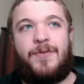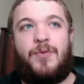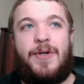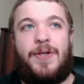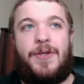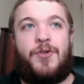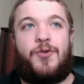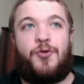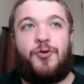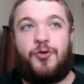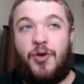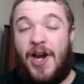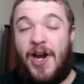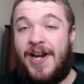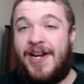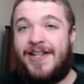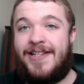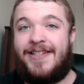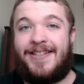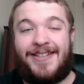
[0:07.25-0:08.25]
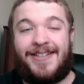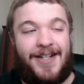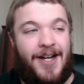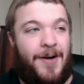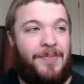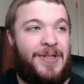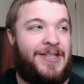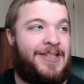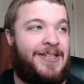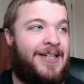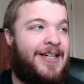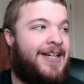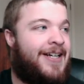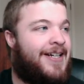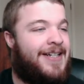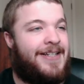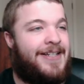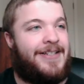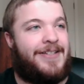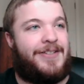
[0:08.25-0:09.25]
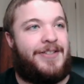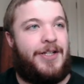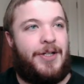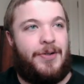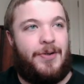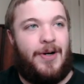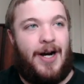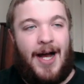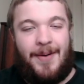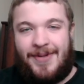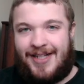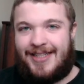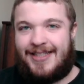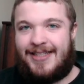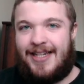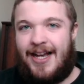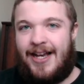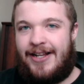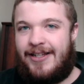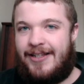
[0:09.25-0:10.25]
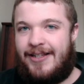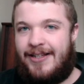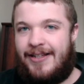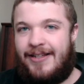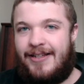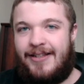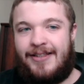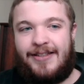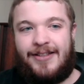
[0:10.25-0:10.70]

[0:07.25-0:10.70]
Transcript: with trades coming, so I'm excited.